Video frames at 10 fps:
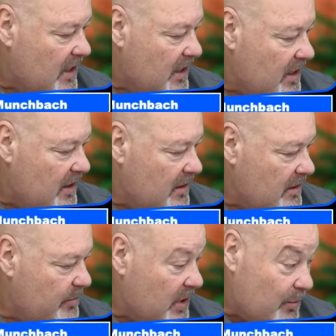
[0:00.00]
and
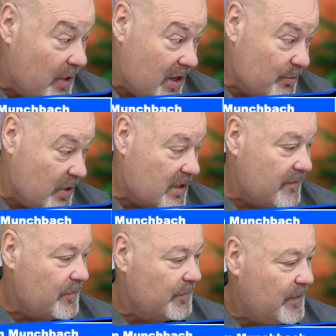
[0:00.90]
the big brown
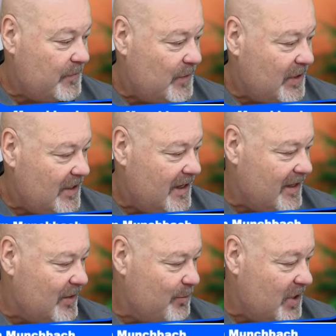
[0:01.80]
bucket for 50
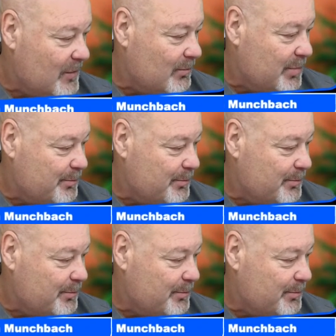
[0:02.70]
and the big